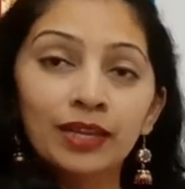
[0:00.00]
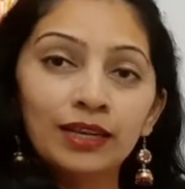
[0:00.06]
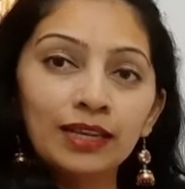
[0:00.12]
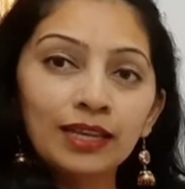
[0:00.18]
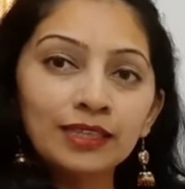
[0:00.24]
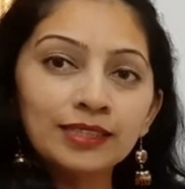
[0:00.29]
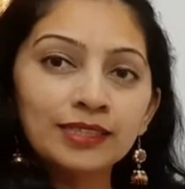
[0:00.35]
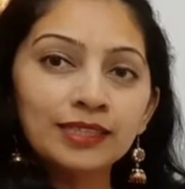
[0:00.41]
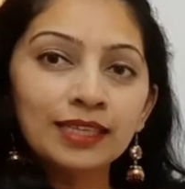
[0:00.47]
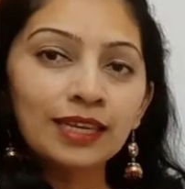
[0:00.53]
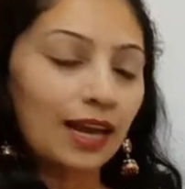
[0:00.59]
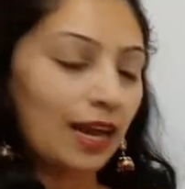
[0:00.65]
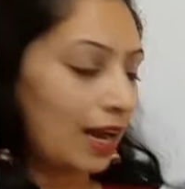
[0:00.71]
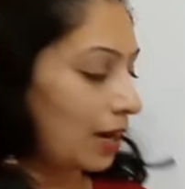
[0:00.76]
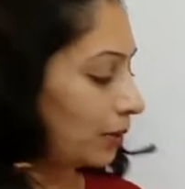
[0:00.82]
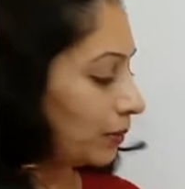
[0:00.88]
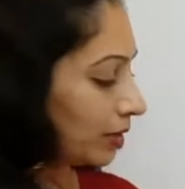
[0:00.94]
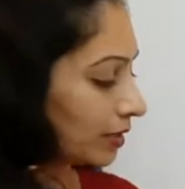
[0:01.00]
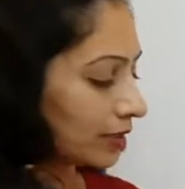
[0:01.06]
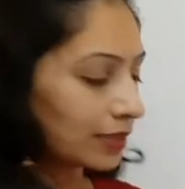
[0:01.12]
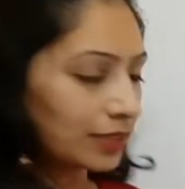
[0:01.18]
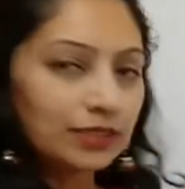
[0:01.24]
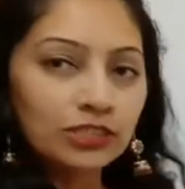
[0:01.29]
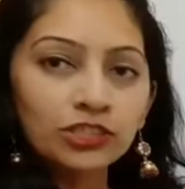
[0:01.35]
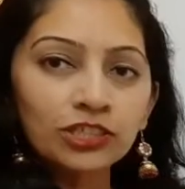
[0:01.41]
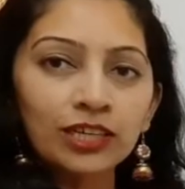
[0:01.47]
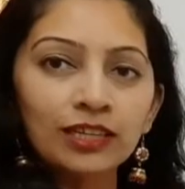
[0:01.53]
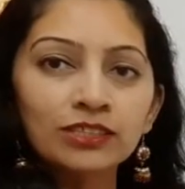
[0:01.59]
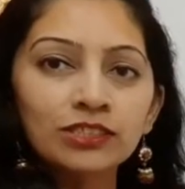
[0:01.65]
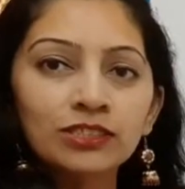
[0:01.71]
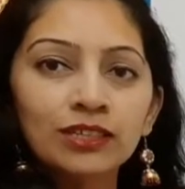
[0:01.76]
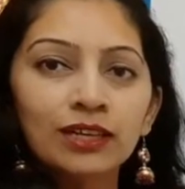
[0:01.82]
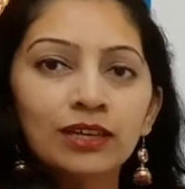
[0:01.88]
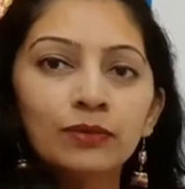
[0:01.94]
Let's see how does it
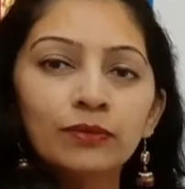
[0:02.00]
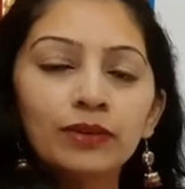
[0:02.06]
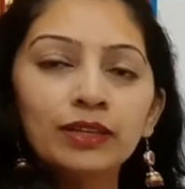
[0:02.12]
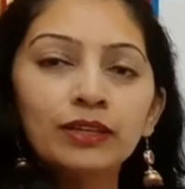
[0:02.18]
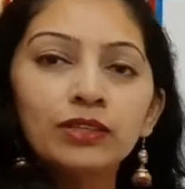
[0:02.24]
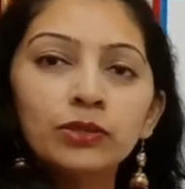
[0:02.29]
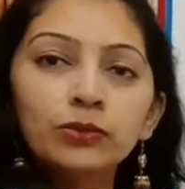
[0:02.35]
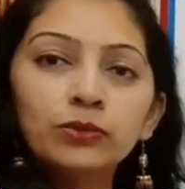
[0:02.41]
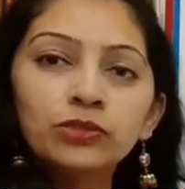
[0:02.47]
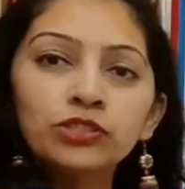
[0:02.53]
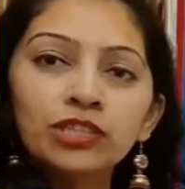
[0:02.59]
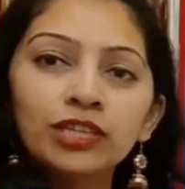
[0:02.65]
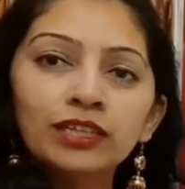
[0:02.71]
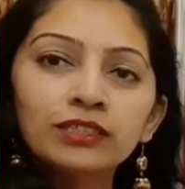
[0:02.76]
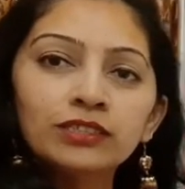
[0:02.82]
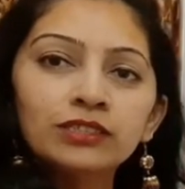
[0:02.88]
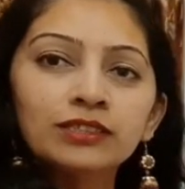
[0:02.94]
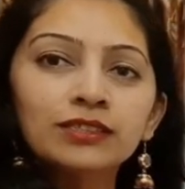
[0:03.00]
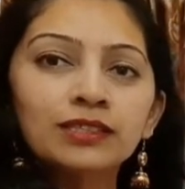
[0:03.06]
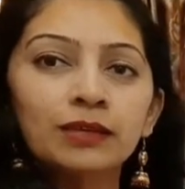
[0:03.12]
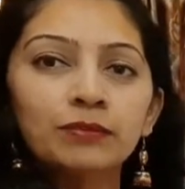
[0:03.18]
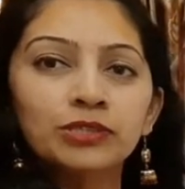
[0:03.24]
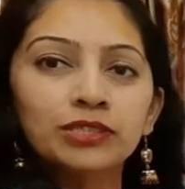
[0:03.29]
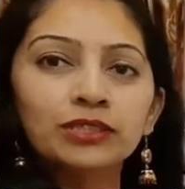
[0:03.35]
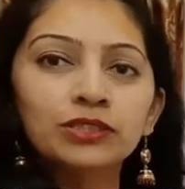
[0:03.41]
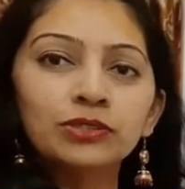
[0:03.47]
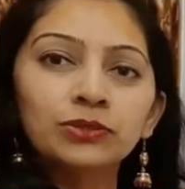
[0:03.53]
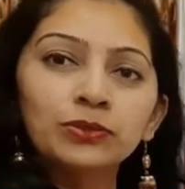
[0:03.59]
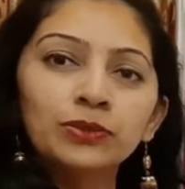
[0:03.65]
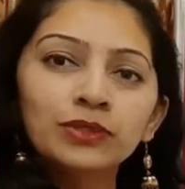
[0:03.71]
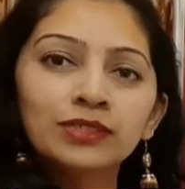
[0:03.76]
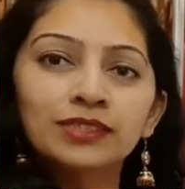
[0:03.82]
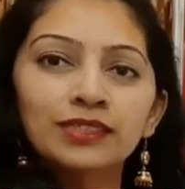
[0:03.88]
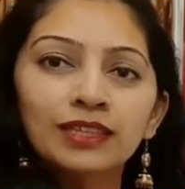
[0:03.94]
change when you change the subject
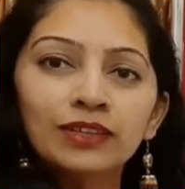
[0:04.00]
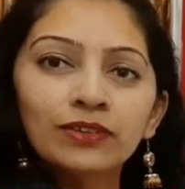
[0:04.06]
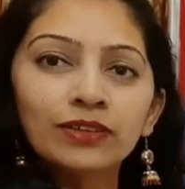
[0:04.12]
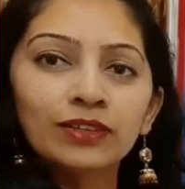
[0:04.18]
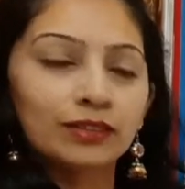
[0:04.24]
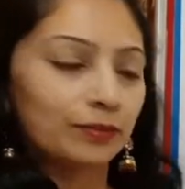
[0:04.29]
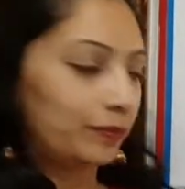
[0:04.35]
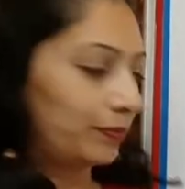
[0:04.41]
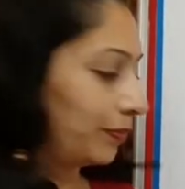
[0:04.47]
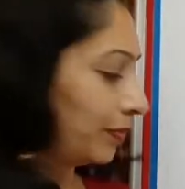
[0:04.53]
to singular.